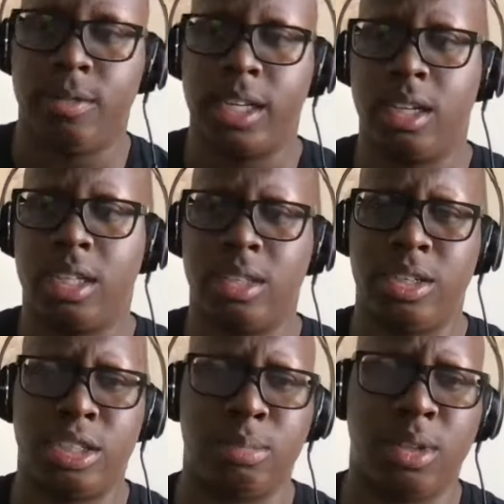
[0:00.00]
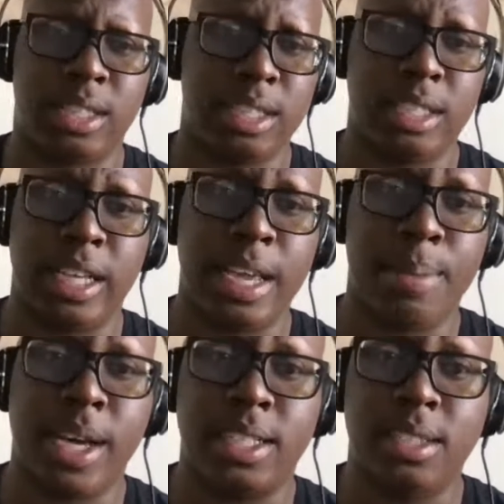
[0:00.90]
regular octagon. It's a smaller. It's in the
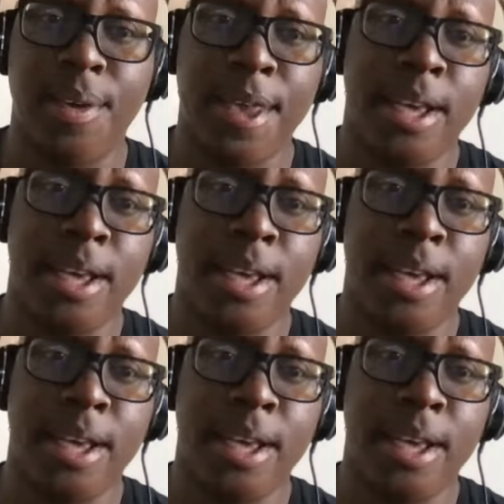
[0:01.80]
apex.